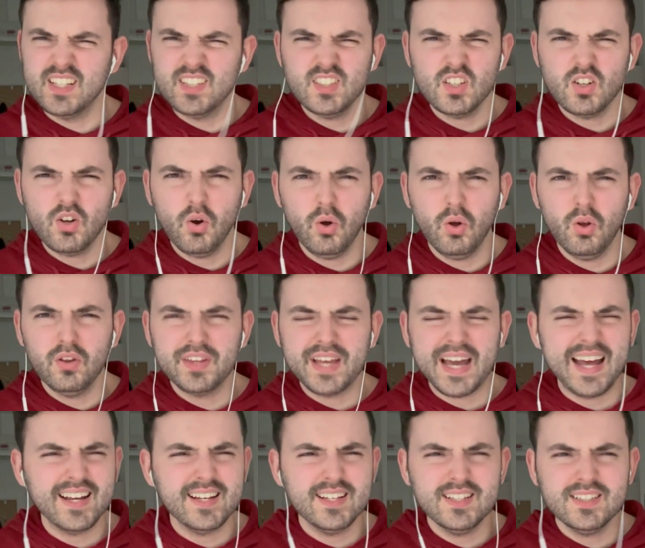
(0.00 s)
Is it called
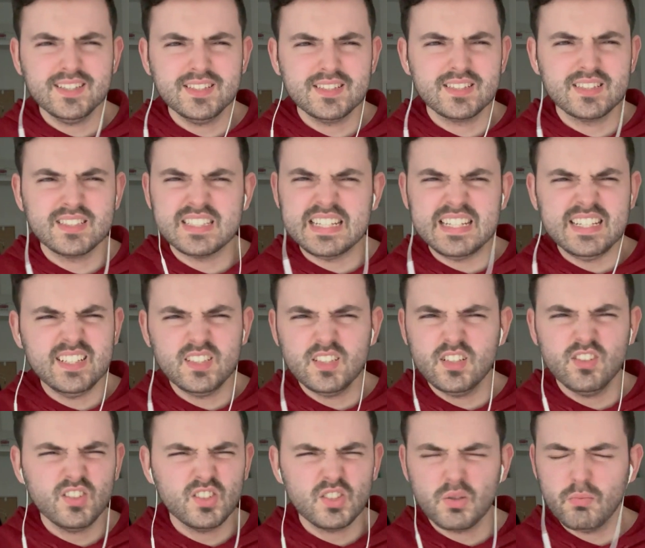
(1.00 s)

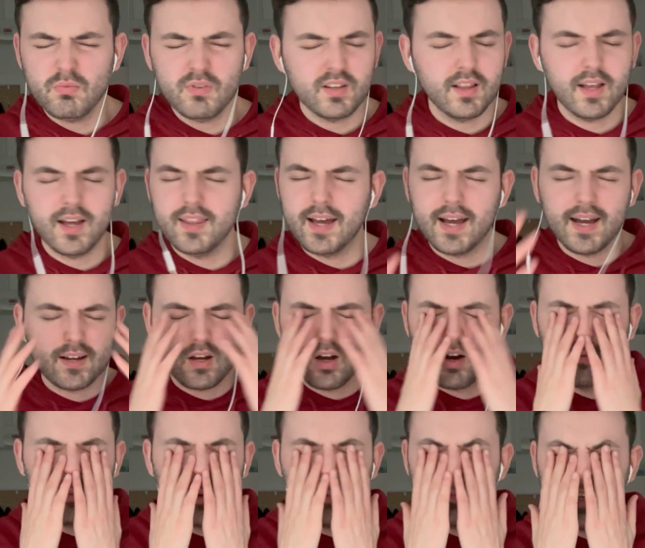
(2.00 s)
anesthesia or something like that? I
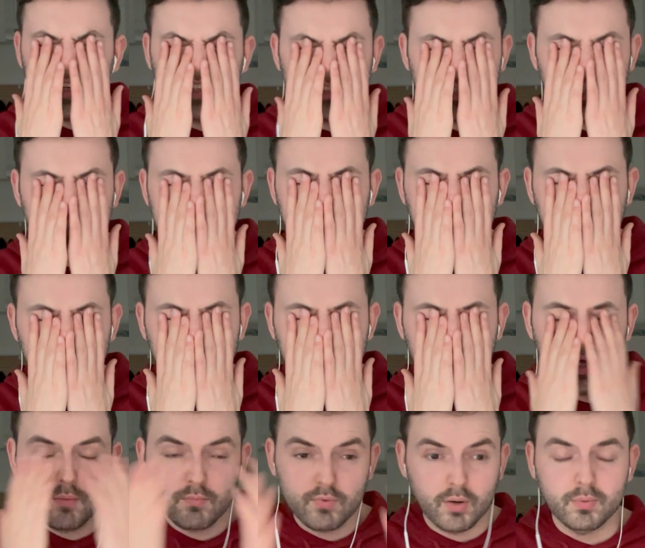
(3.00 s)
can't remember the exact name.
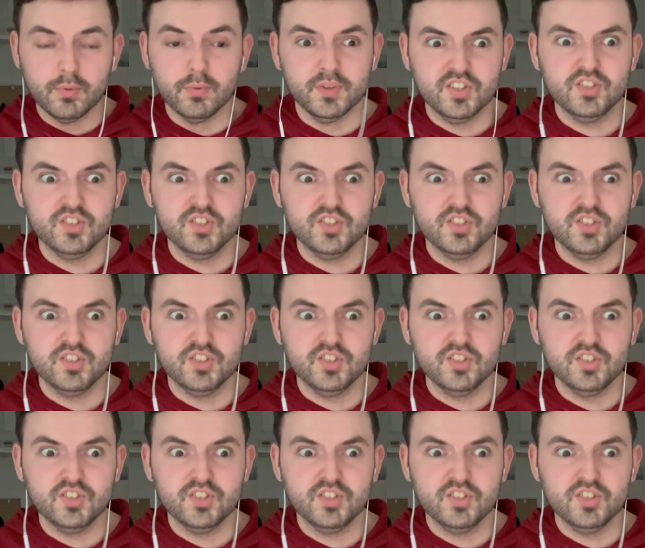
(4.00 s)
Probably